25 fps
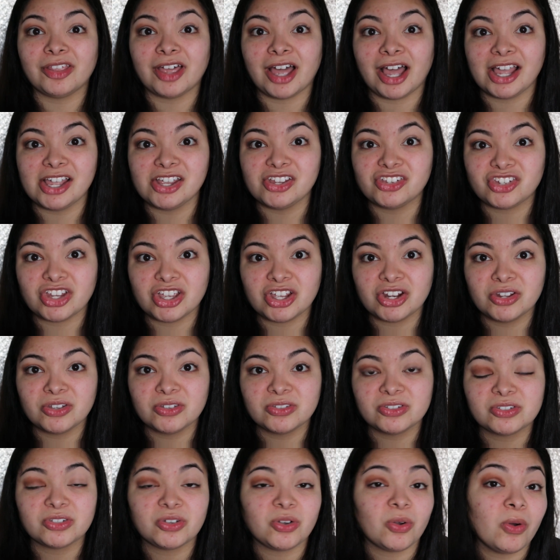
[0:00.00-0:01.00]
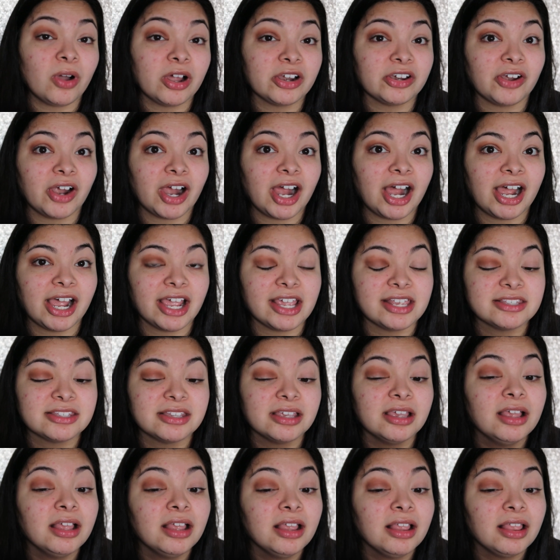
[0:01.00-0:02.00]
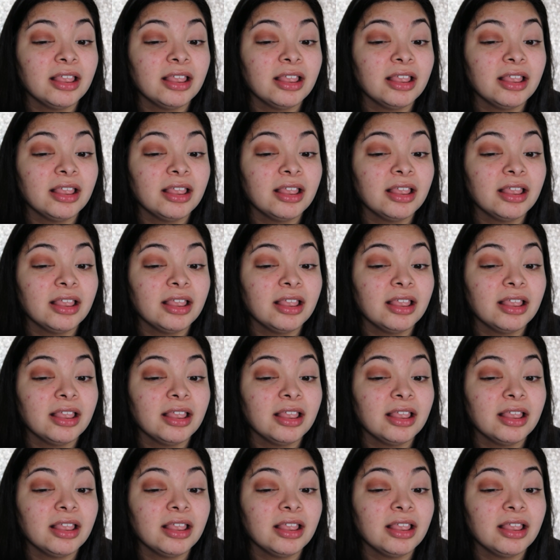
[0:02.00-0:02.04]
how the eyeshadows go on your eyes.